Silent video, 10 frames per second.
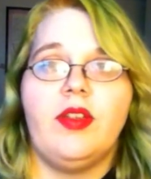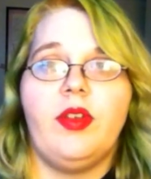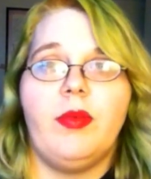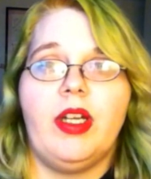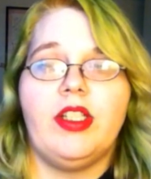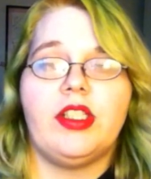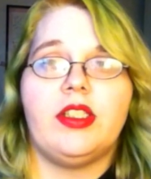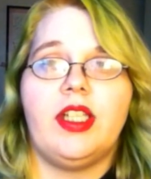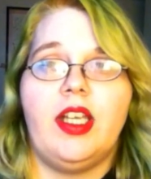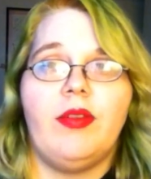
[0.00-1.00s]
If you want to
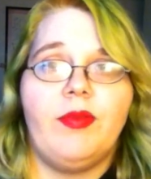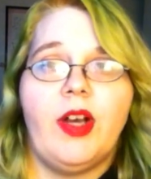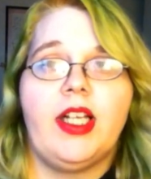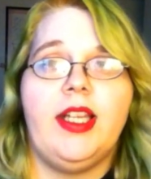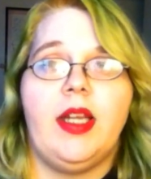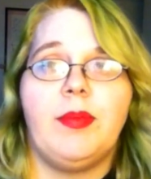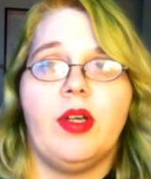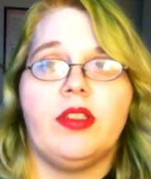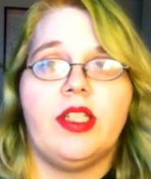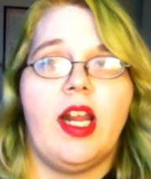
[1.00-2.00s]
just say, fuck that
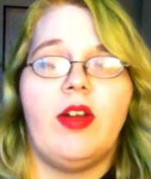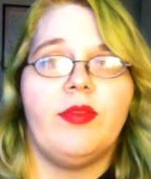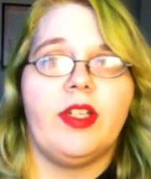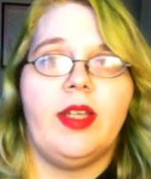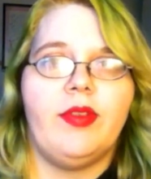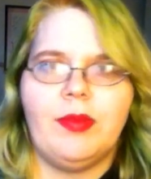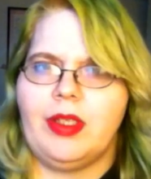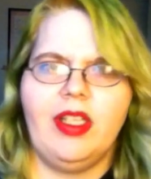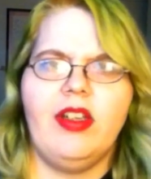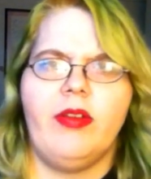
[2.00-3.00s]
person, I don't forgive
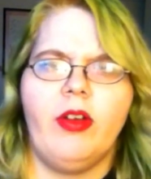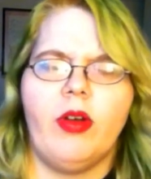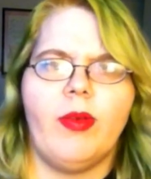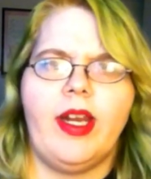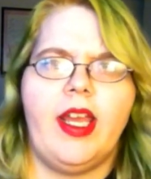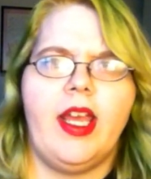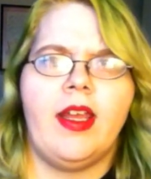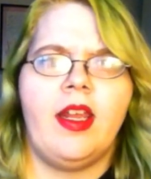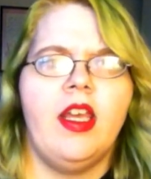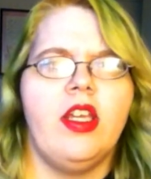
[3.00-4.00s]
them, then you can go right
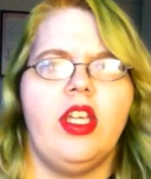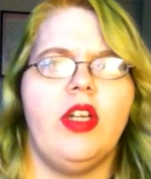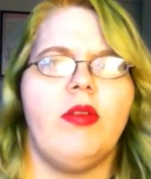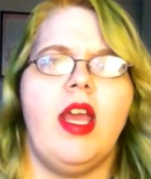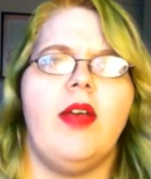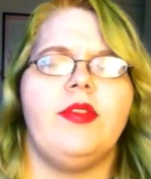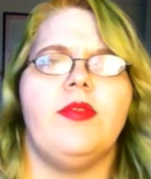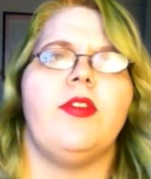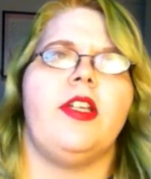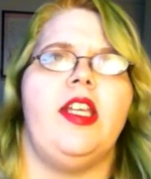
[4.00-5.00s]
ahead. You don't have
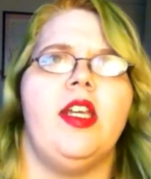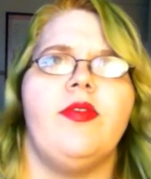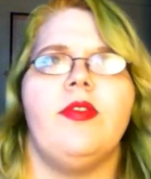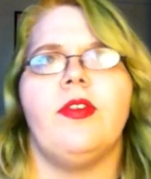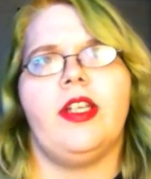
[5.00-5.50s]
to forgive and